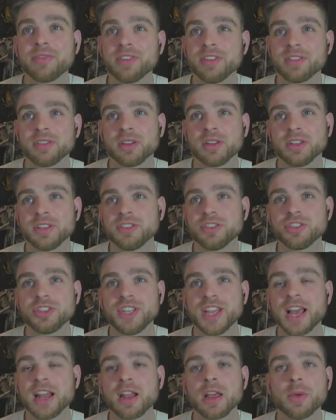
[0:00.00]
It's like just
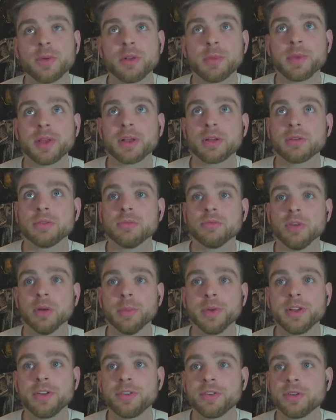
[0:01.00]
yellow and a bit
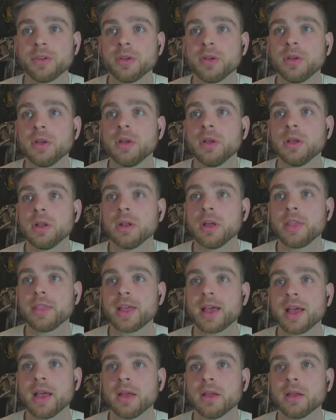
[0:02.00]
rubbish. Like that.